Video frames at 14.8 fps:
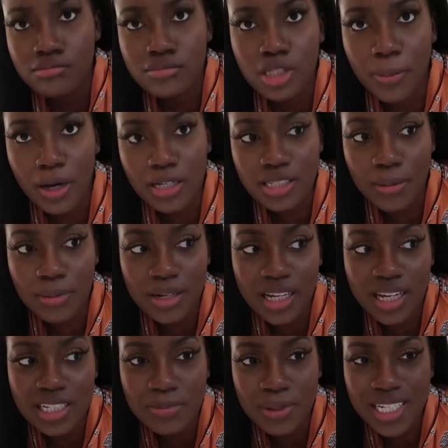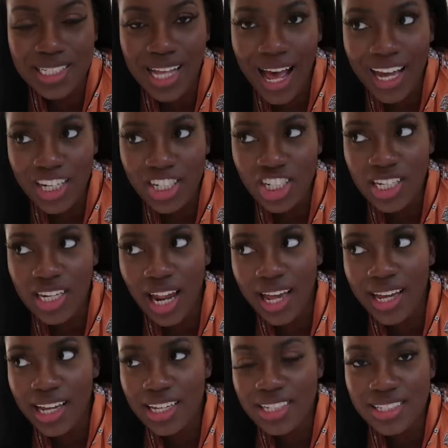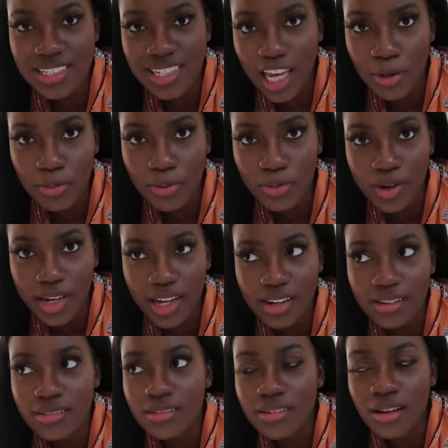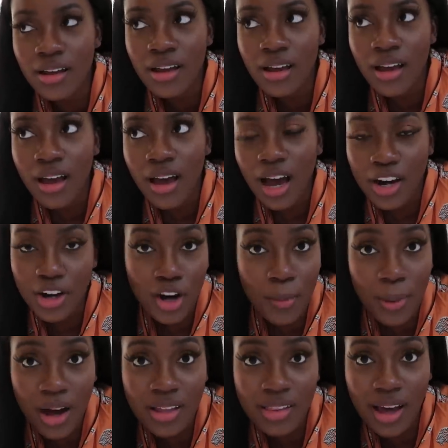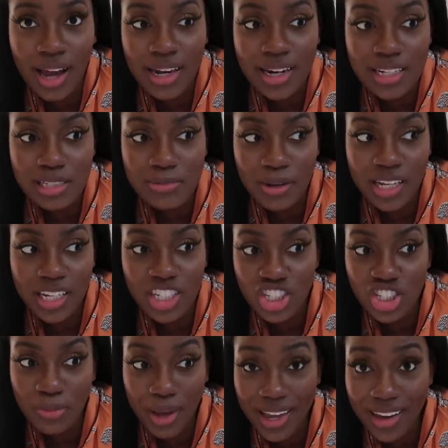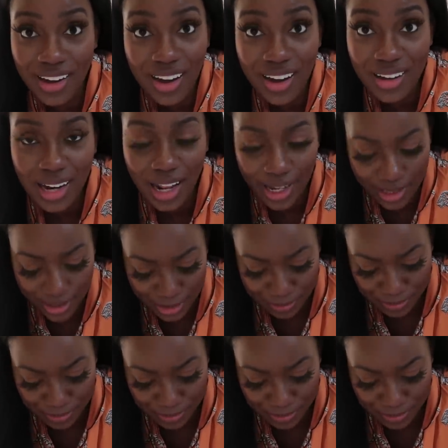the past couple of years, but it's actually like a staple in, I don't know about other islands, but in Jamaica, like,